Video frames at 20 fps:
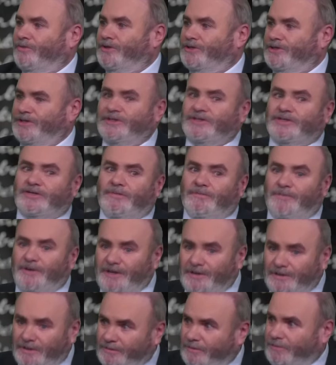which is to
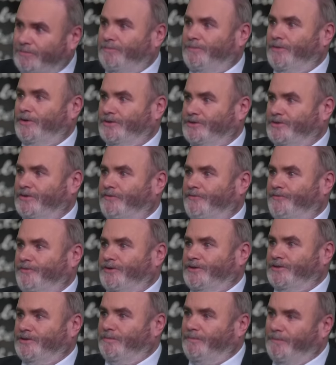be the burnt
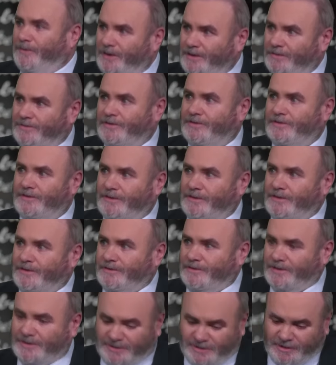offering, to mm. be the,
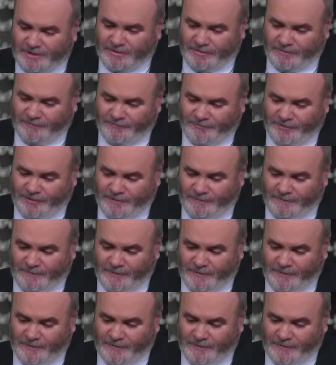the sin offering.